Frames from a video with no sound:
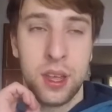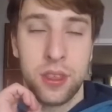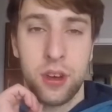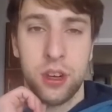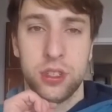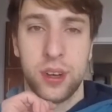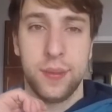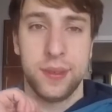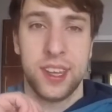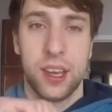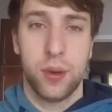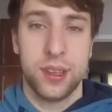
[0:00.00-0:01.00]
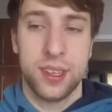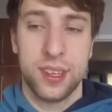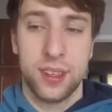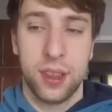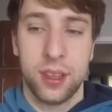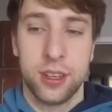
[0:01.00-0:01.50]
There are dream sequences
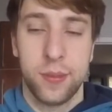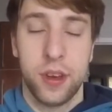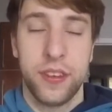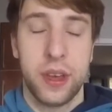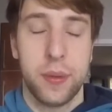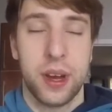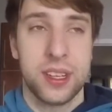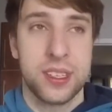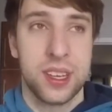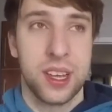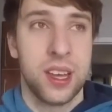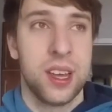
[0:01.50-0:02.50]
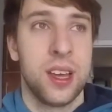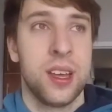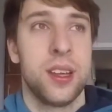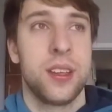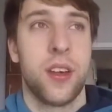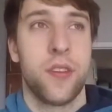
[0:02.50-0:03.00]
in this movie, but
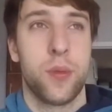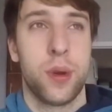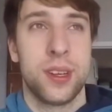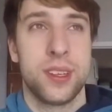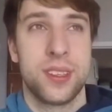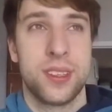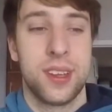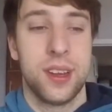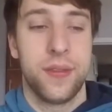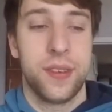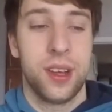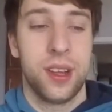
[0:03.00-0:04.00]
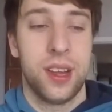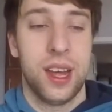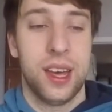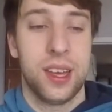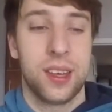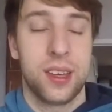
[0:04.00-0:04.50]
never once did it feel
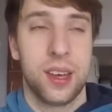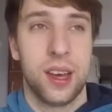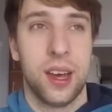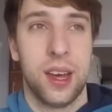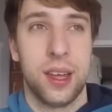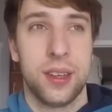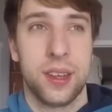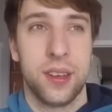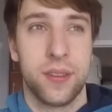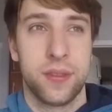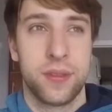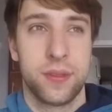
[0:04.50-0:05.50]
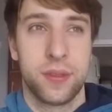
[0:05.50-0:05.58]
like as if